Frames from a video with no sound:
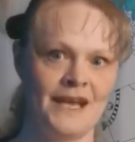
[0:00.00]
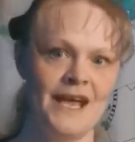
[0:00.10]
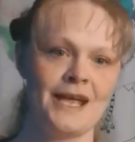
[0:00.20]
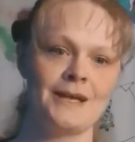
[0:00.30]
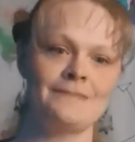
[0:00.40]

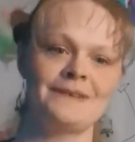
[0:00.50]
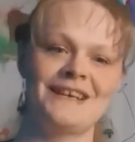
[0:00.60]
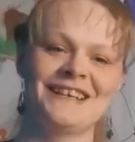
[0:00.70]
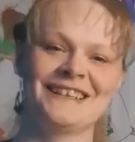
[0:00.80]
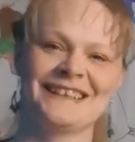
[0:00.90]

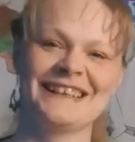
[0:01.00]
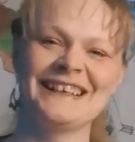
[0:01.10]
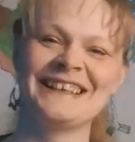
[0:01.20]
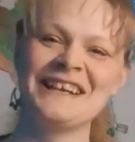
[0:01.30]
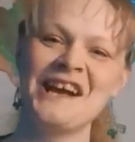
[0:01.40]

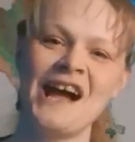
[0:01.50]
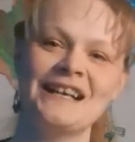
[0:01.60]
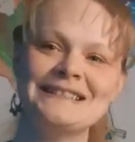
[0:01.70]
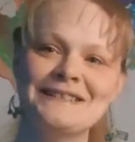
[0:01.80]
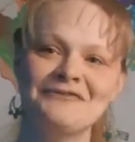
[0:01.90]

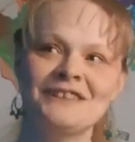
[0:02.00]
I didn't